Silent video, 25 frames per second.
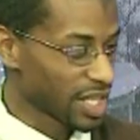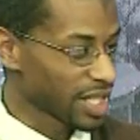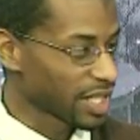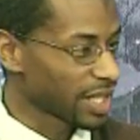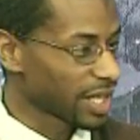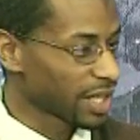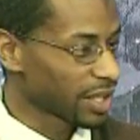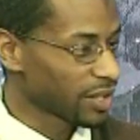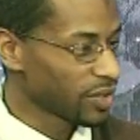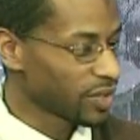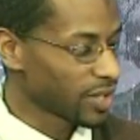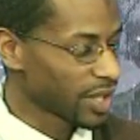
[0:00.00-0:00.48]

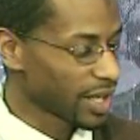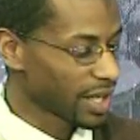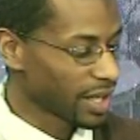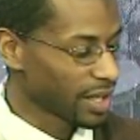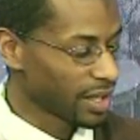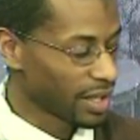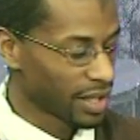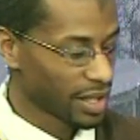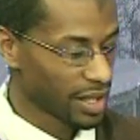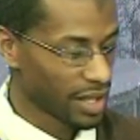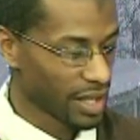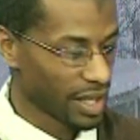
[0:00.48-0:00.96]
Just like you
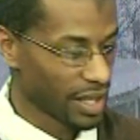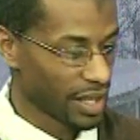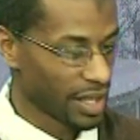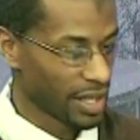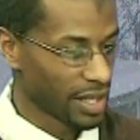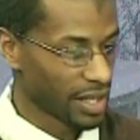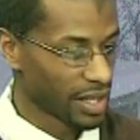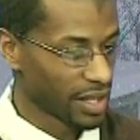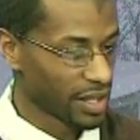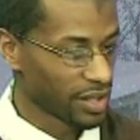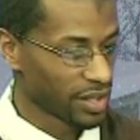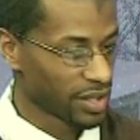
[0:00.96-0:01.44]
said,
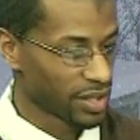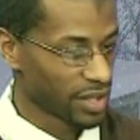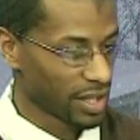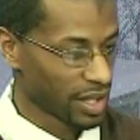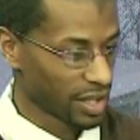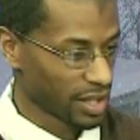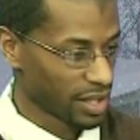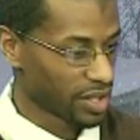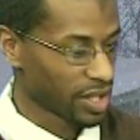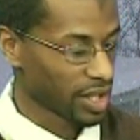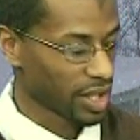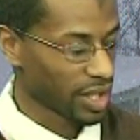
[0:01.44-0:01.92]
it's
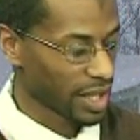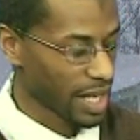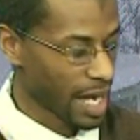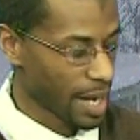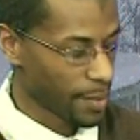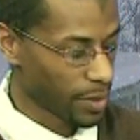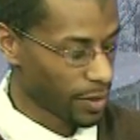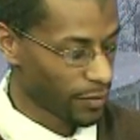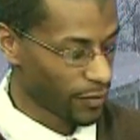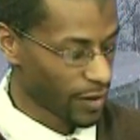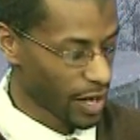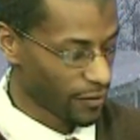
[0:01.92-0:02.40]
a
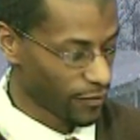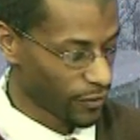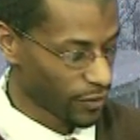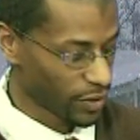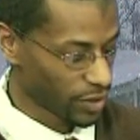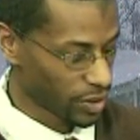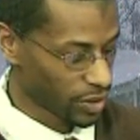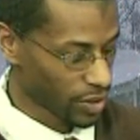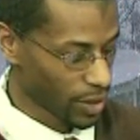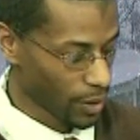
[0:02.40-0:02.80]
collaborative effort.